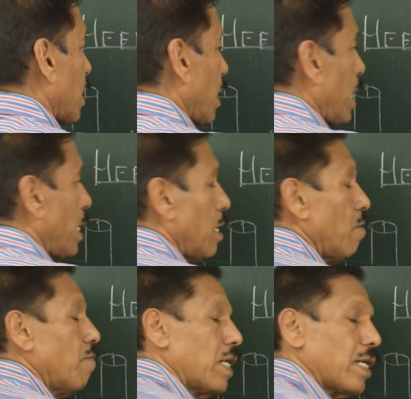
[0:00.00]
the needle
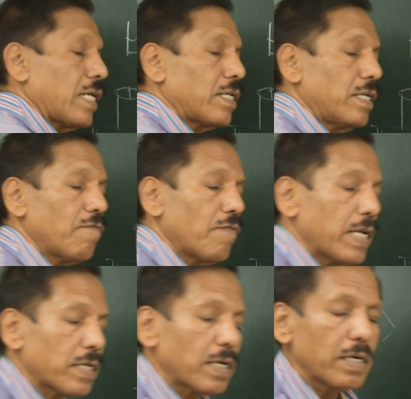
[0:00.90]
will get
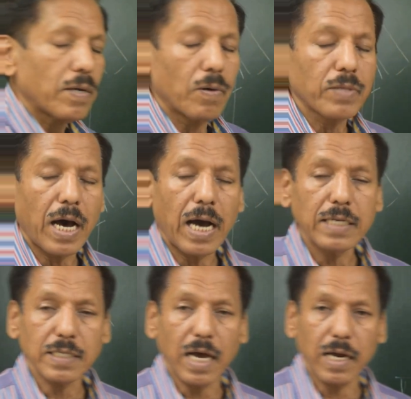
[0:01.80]
deflected on the high
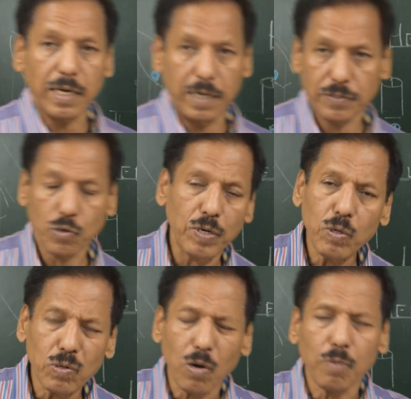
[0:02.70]
side. So we
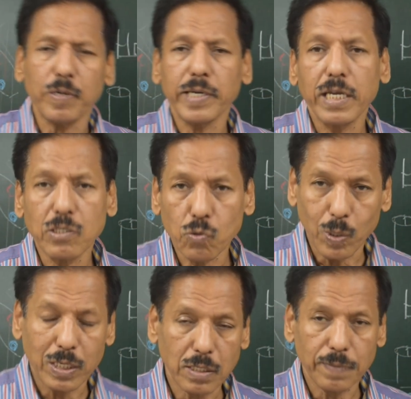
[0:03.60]
don't talk about
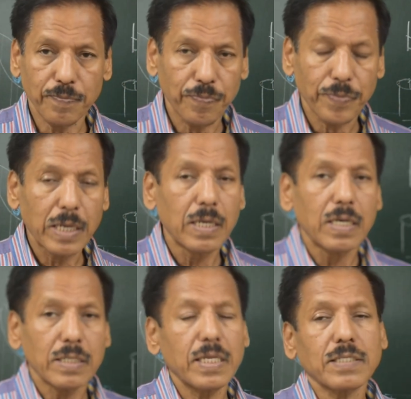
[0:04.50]
east-west.
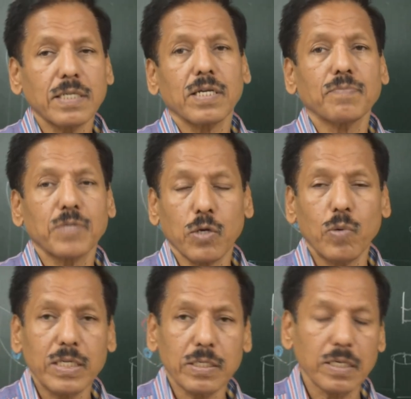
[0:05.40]
That's a
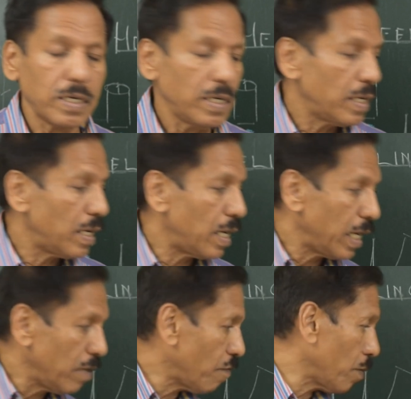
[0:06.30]
subsequent
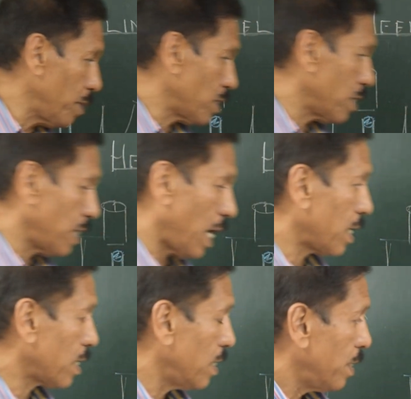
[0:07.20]
information,
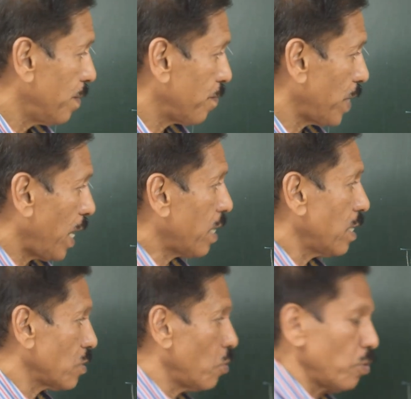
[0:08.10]
that the error
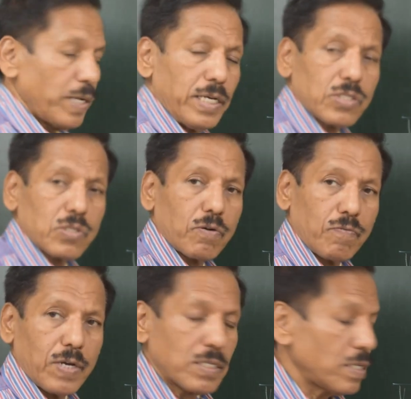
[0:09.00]
is going to be east or
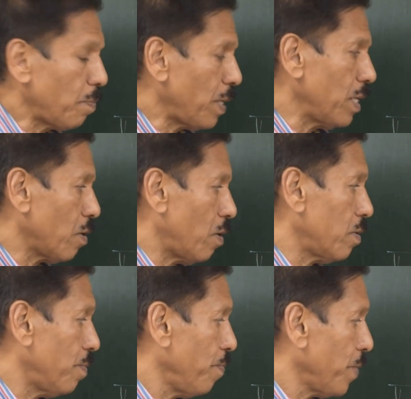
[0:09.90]
west, depending on